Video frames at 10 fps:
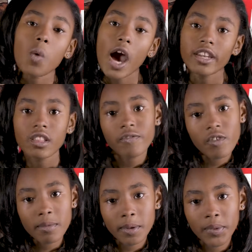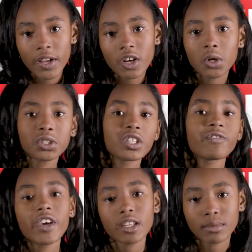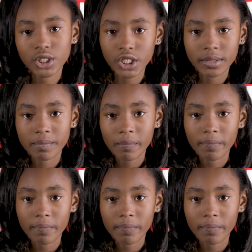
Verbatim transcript: why did the football player go to the vending machine?